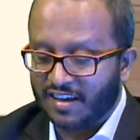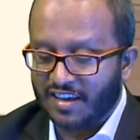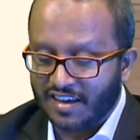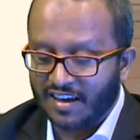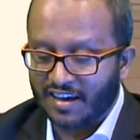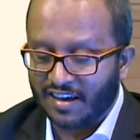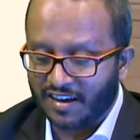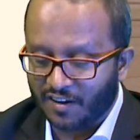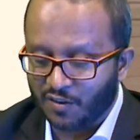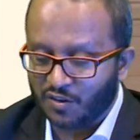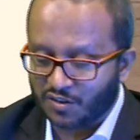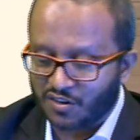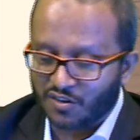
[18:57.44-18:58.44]
here in
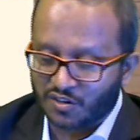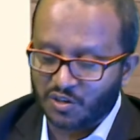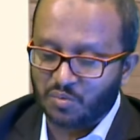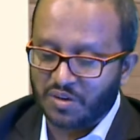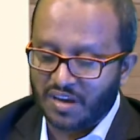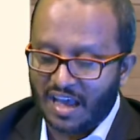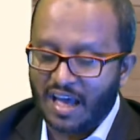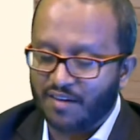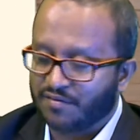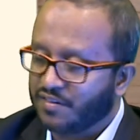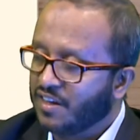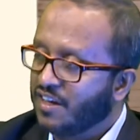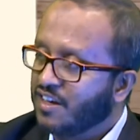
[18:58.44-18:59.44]
this country we have,
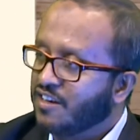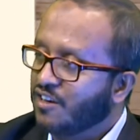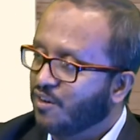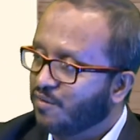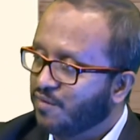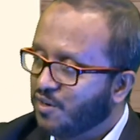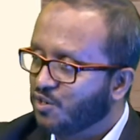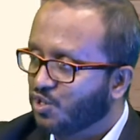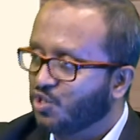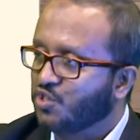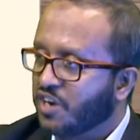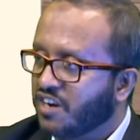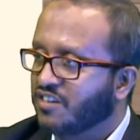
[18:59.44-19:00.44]
very
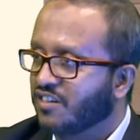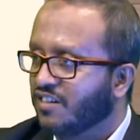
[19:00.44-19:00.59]
strict